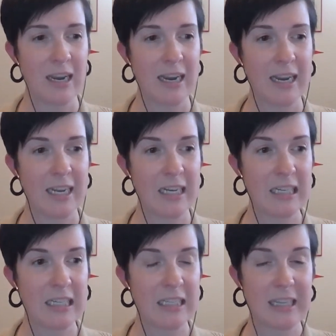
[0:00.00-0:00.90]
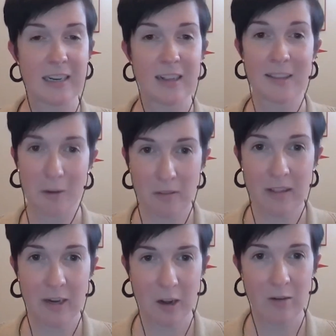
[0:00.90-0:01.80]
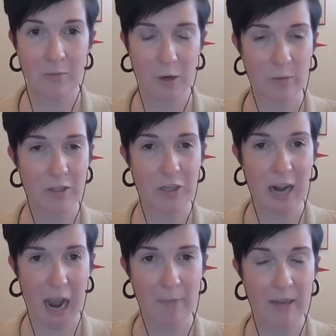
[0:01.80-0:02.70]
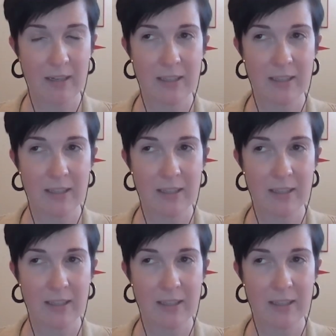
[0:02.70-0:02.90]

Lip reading: And then a little thing called Prohibition happened,